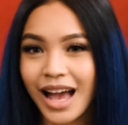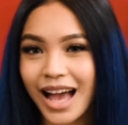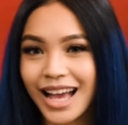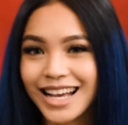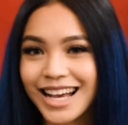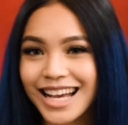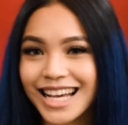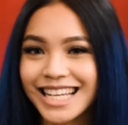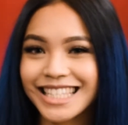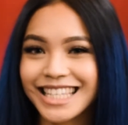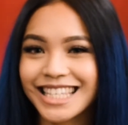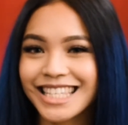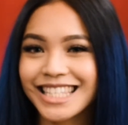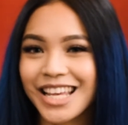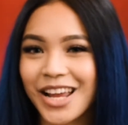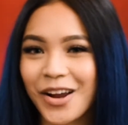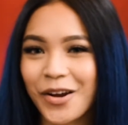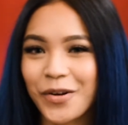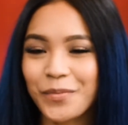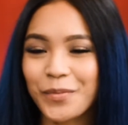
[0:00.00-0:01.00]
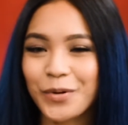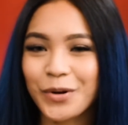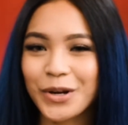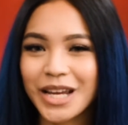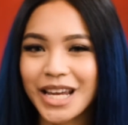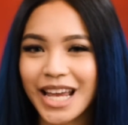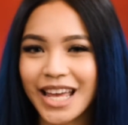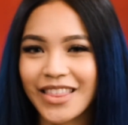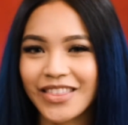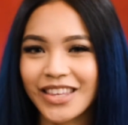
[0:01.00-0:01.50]
guys, this is Erin
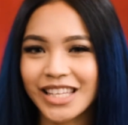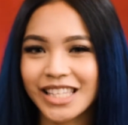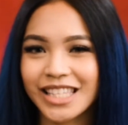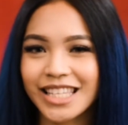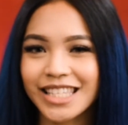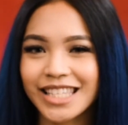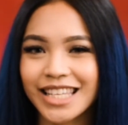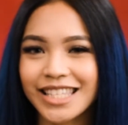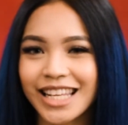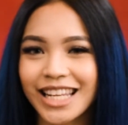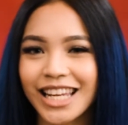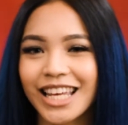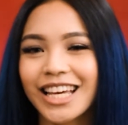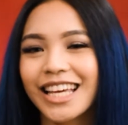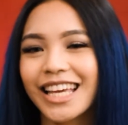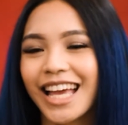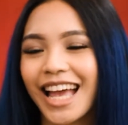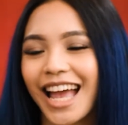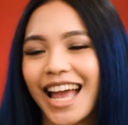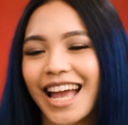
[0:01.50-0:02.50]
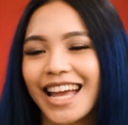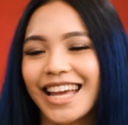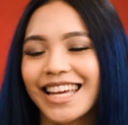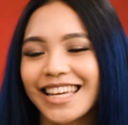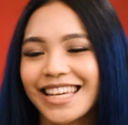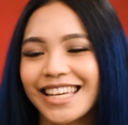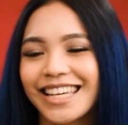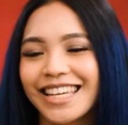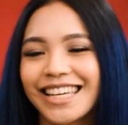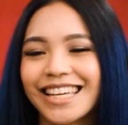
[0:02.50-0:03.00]
Marie and this is IssaLook.
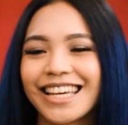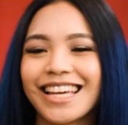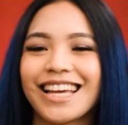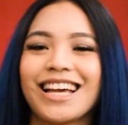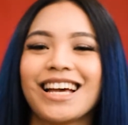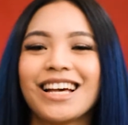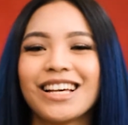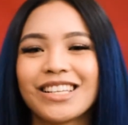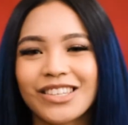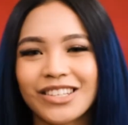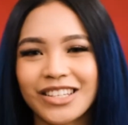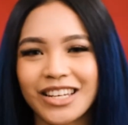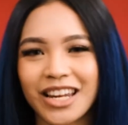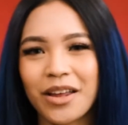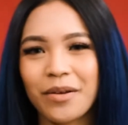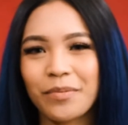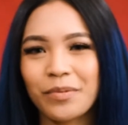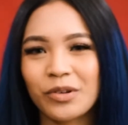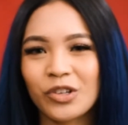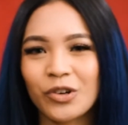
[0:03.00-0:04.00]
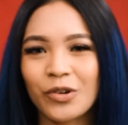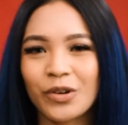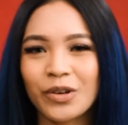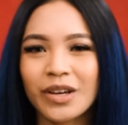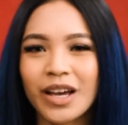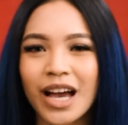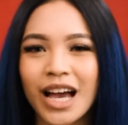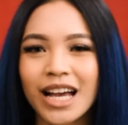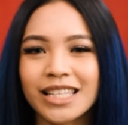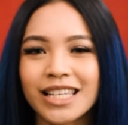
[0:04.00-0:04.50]
Hey! So today I'll be showing you
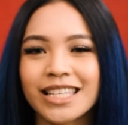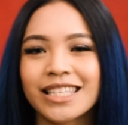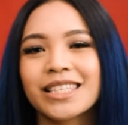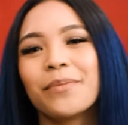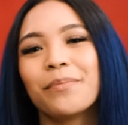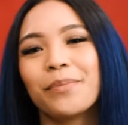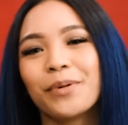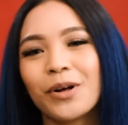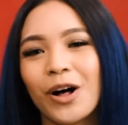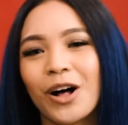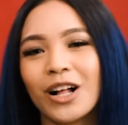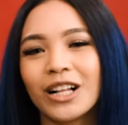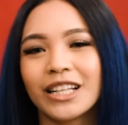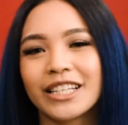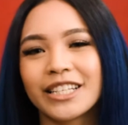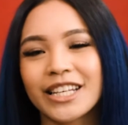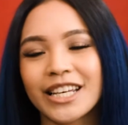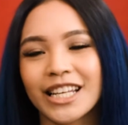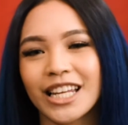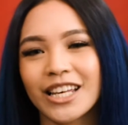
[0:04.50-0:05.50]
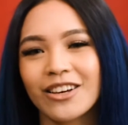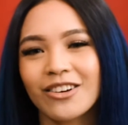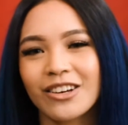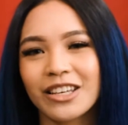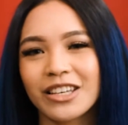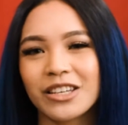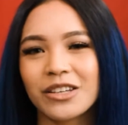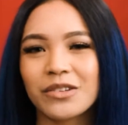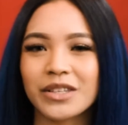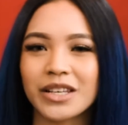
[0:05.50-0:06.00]
guys a simple holiday look
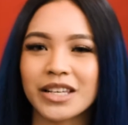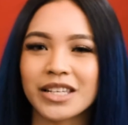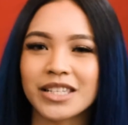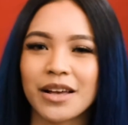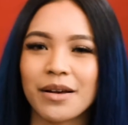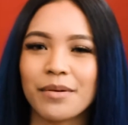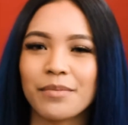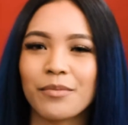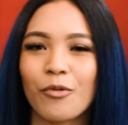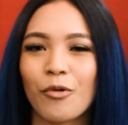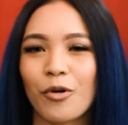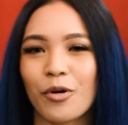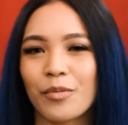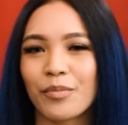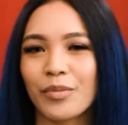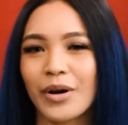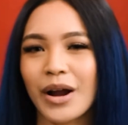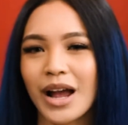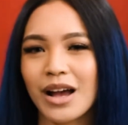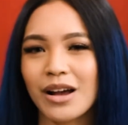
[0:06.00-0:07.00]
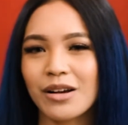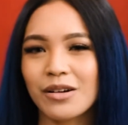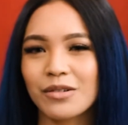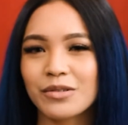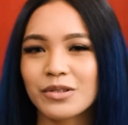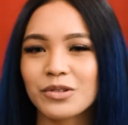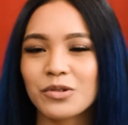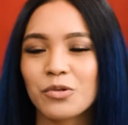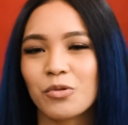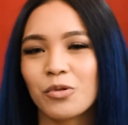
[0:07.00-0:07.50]
using some warm
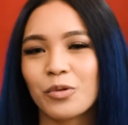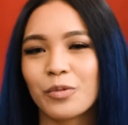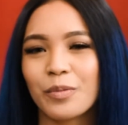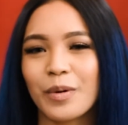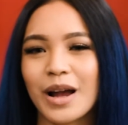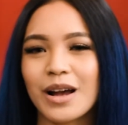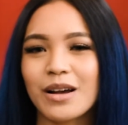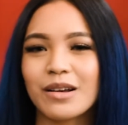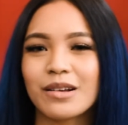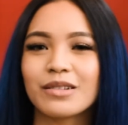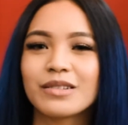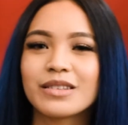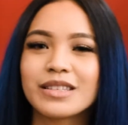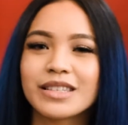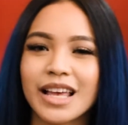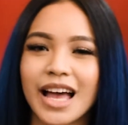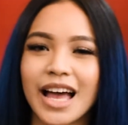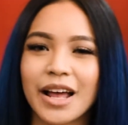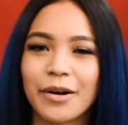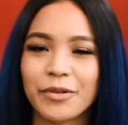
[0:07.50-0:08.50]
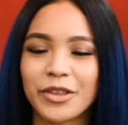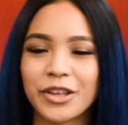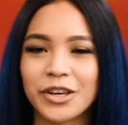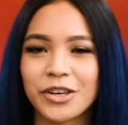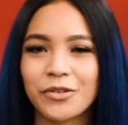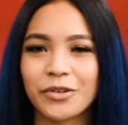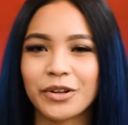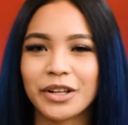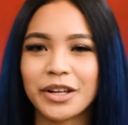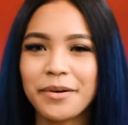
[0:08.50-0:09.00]
browns, cool browns, and with a
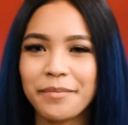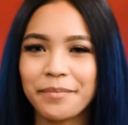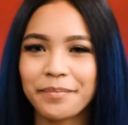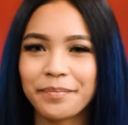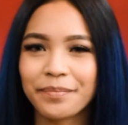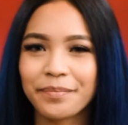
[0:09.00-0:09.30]
nude lip.